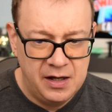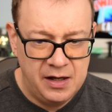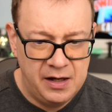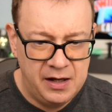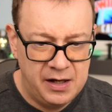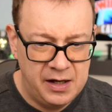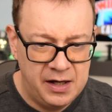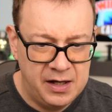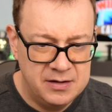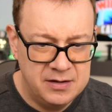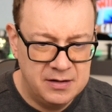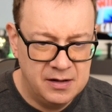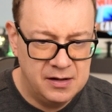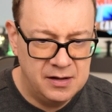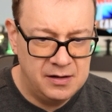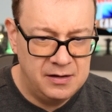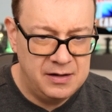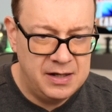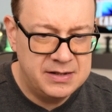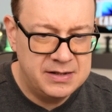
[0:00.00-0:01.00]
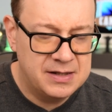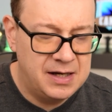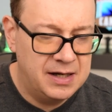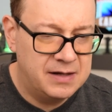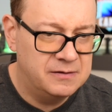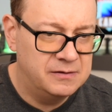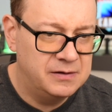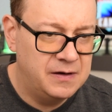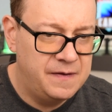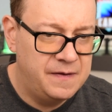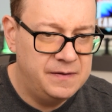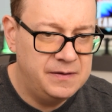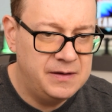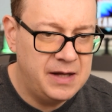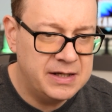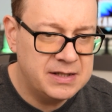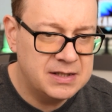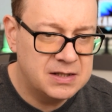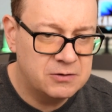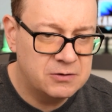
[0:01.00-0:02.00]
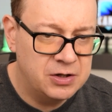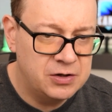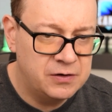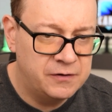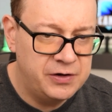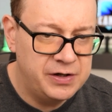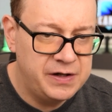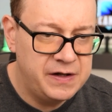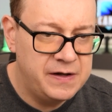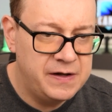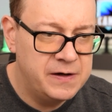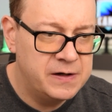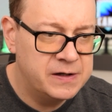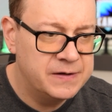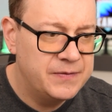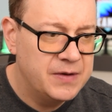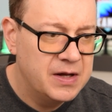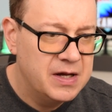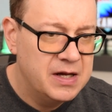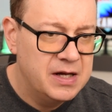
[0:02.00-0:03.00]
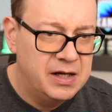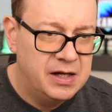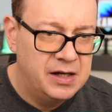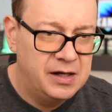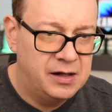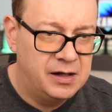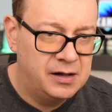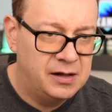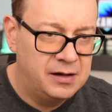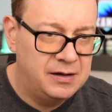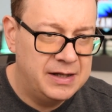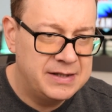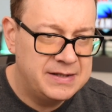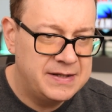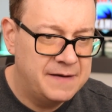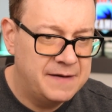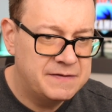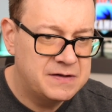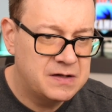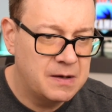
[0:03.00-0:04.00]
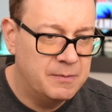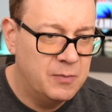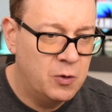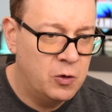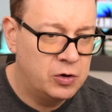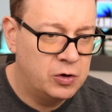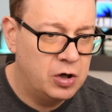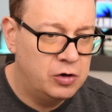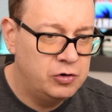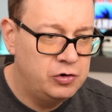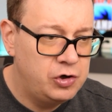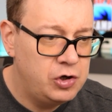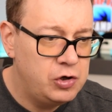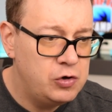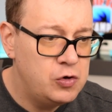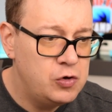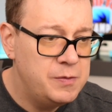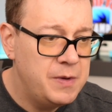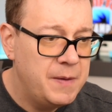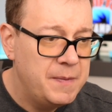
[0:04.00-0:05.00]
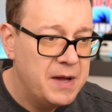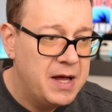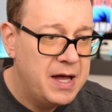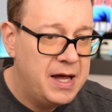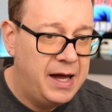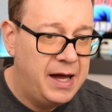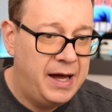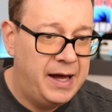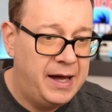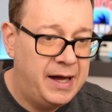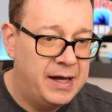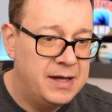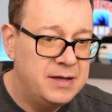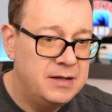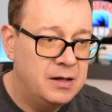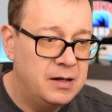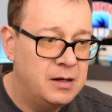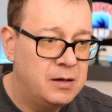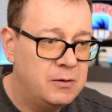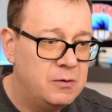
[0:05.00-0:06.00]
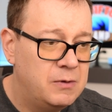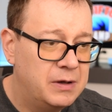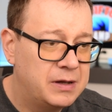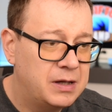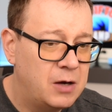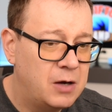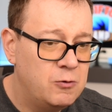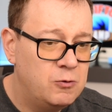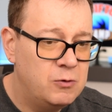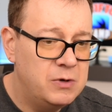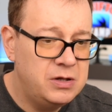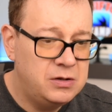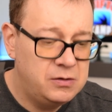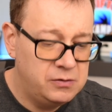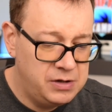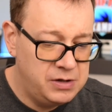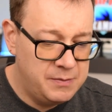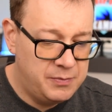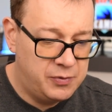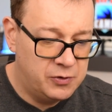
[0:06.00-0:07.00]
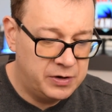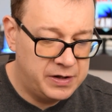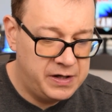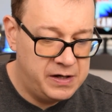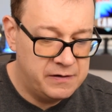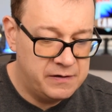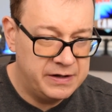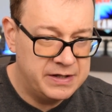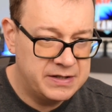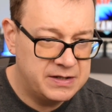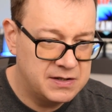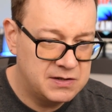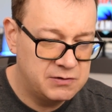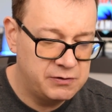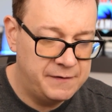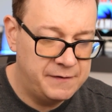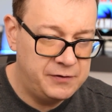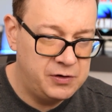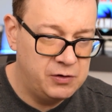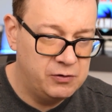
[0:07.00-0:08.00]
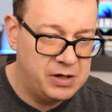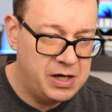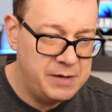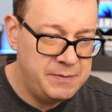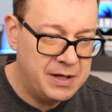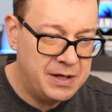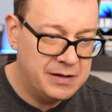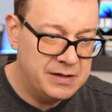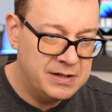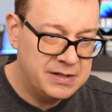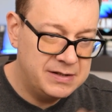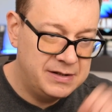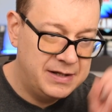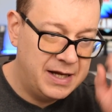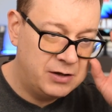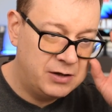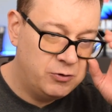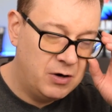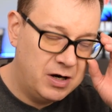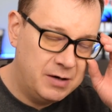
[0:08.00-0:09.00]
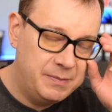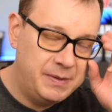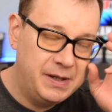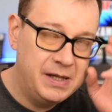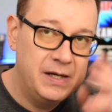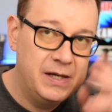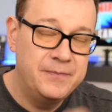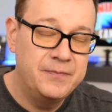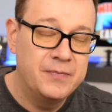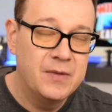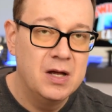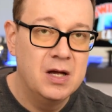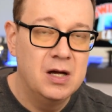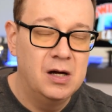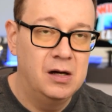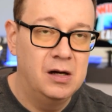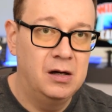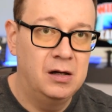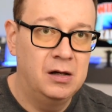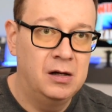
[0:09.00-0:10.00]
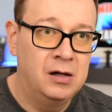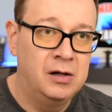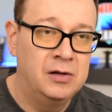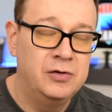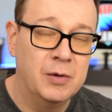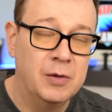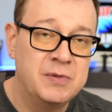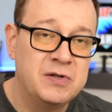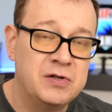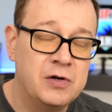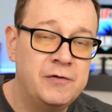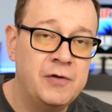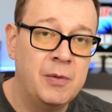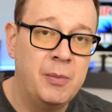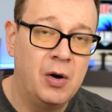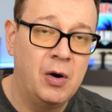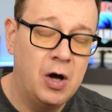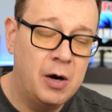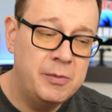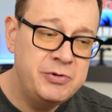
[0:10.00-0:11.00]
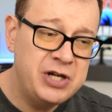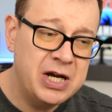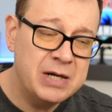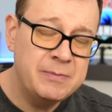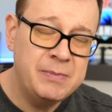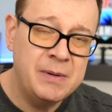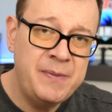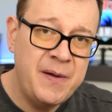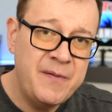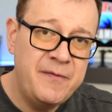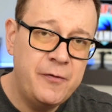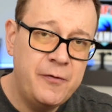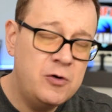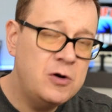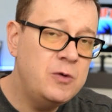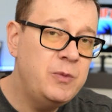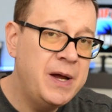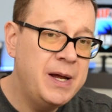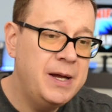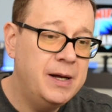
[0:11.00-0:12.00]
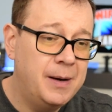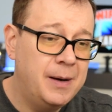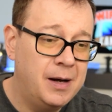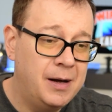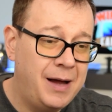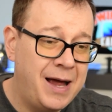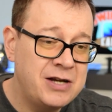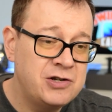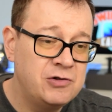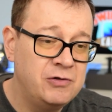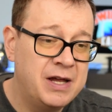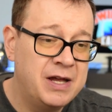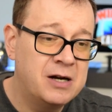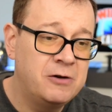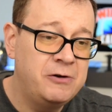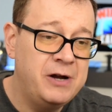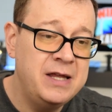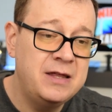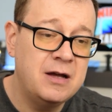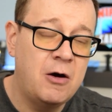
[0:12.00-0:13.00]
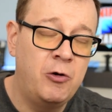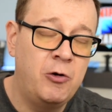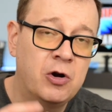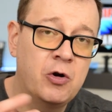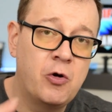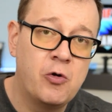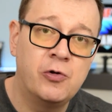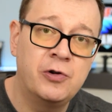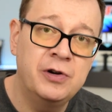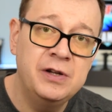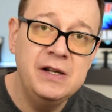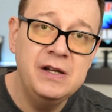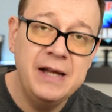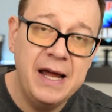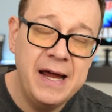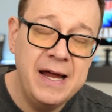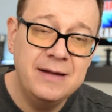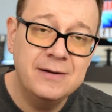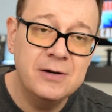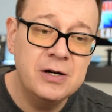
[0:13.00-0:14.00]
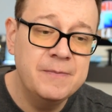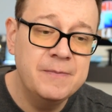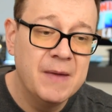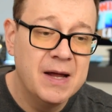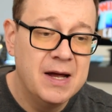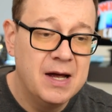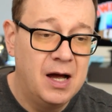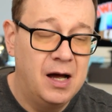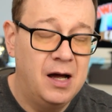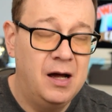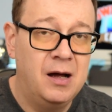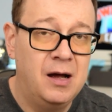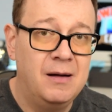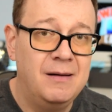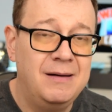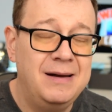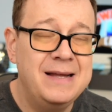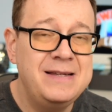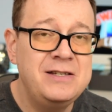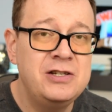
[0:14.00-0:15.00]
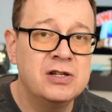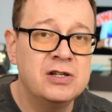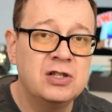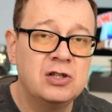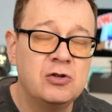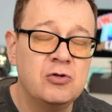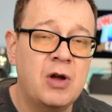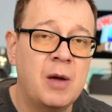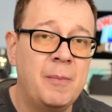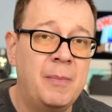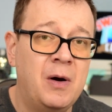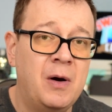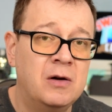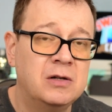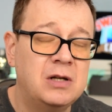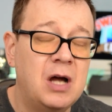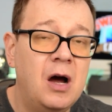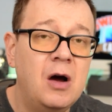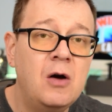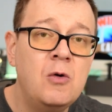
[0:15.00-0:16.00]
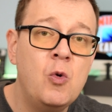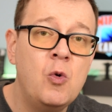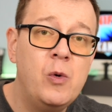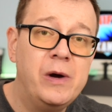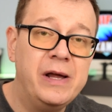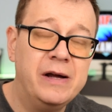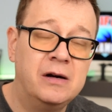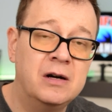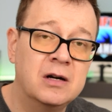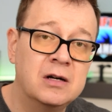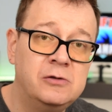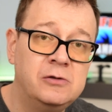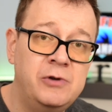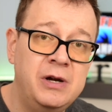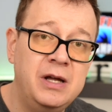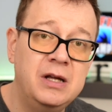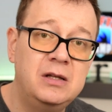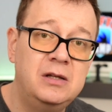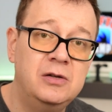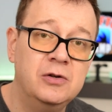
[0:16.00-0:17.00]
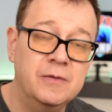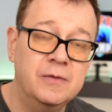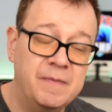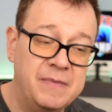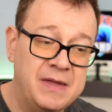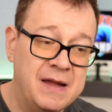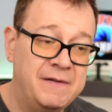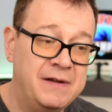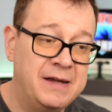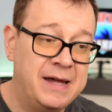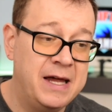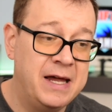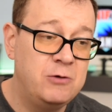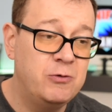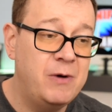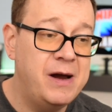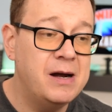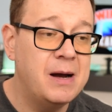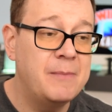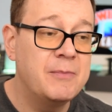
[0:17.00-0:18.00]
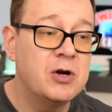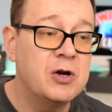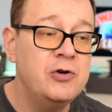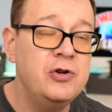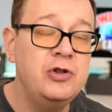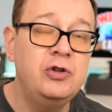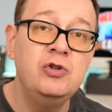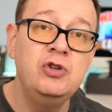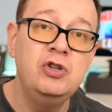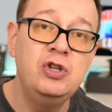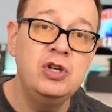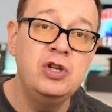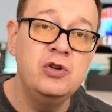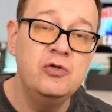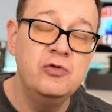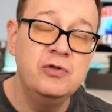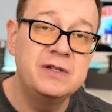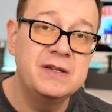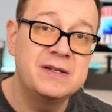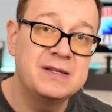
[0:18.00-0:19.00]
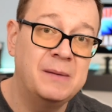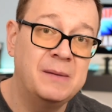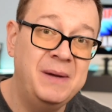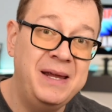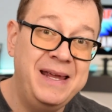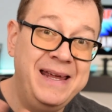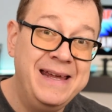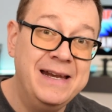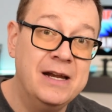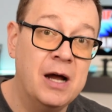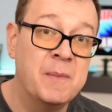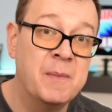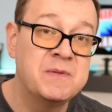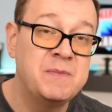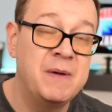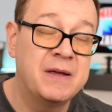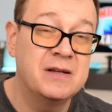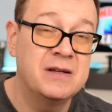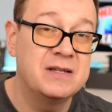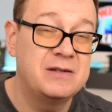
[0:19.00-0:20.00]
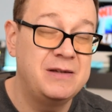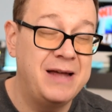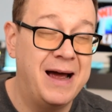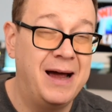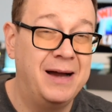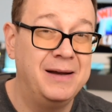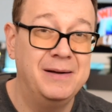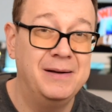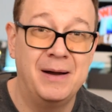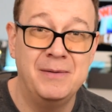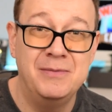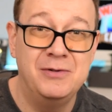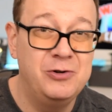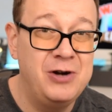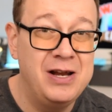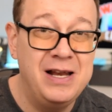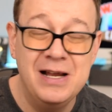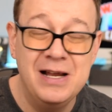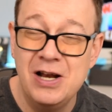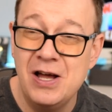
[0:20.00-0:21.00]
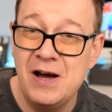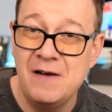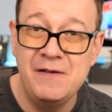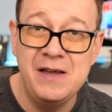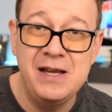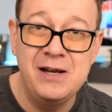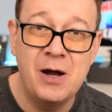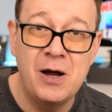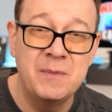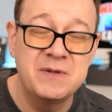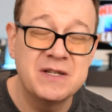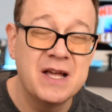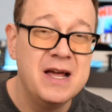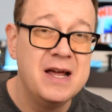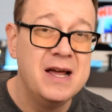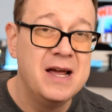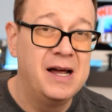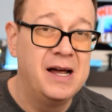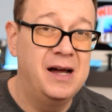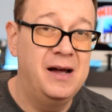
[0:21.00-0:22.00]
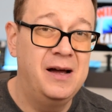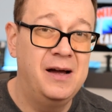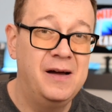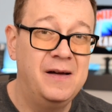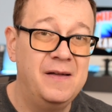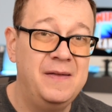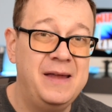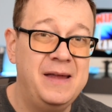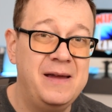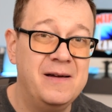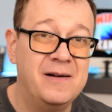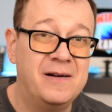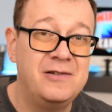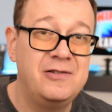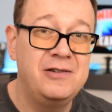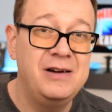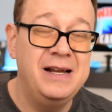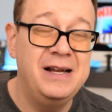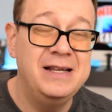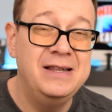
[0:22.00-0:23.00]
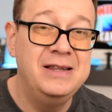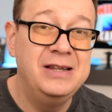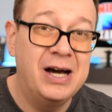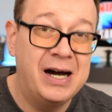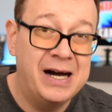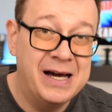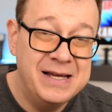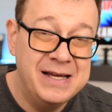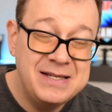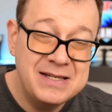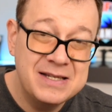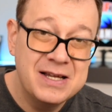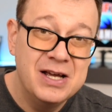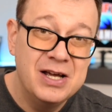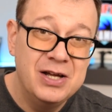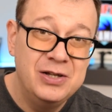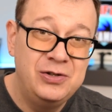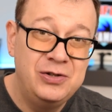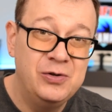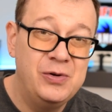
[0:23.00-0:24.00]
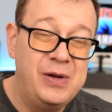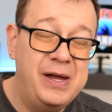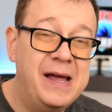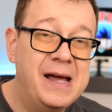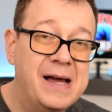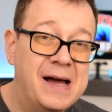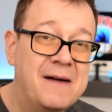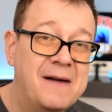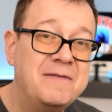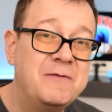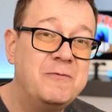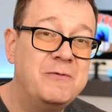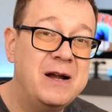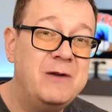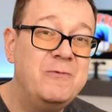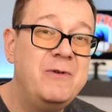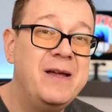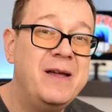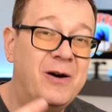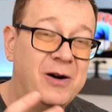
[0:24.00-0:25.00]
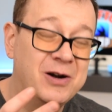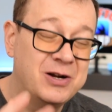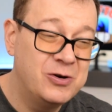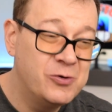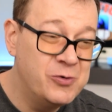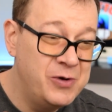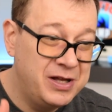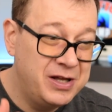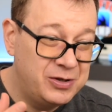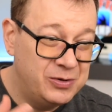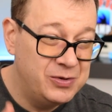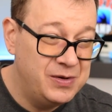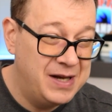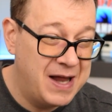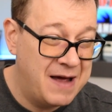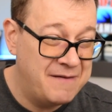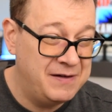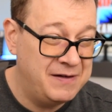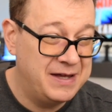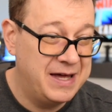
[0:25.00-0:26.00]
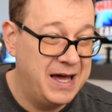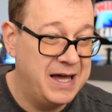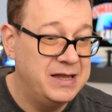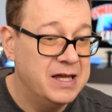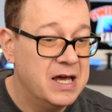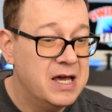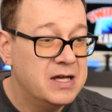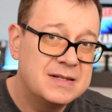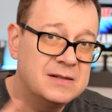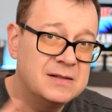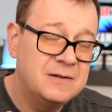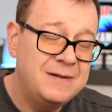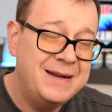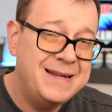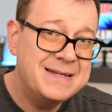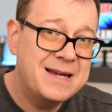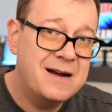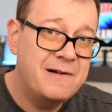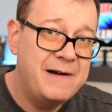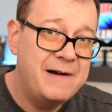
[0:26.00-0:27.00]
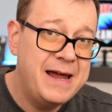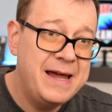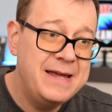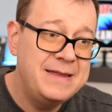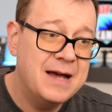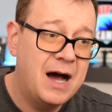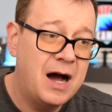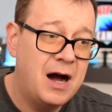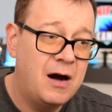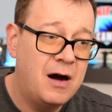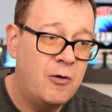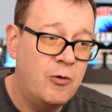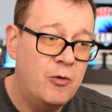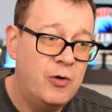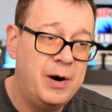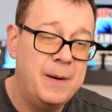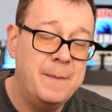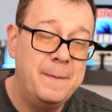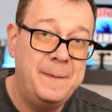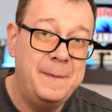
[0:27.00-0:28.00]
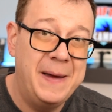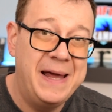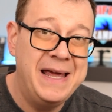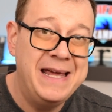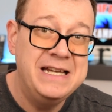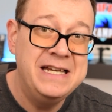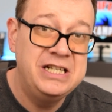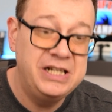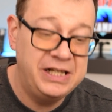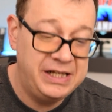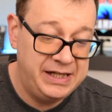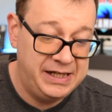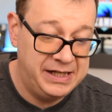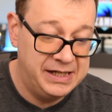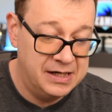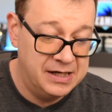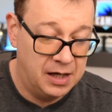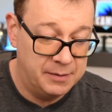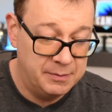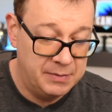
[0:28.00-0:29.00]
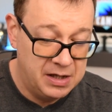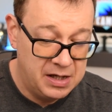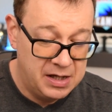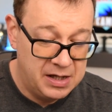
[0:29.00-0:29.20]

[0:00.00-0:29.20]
And uh, let's click on next right over here. Uh, let's have some more room. And uh, what I want to import here is Swift UI because that will be an observable object. But before we uh, actually create our coordinator, uh, let's just talk about how we are going to navigate, where I'm going to use some enums because yeah, I, I really love enums. Uh, they are really nice to have when we are going to navigate. So let's create our page enum.